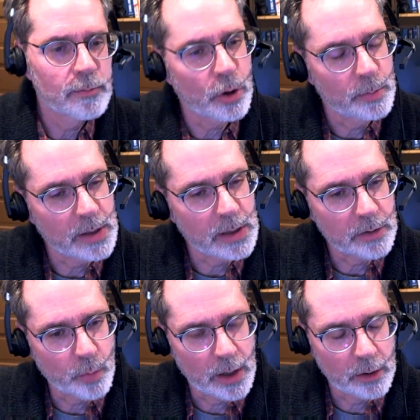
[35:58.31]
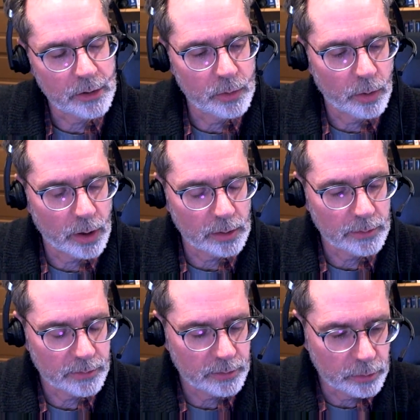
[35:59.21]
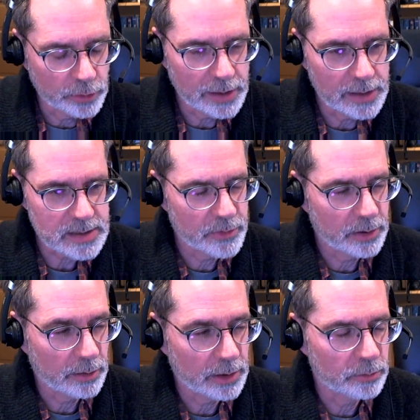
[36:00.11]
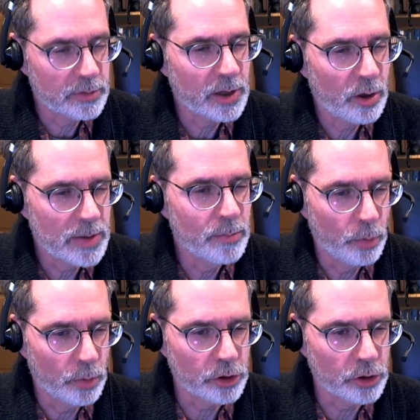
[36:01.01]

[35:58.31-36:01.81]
Probing is where you are looking at something, you're like, oh, tell me more,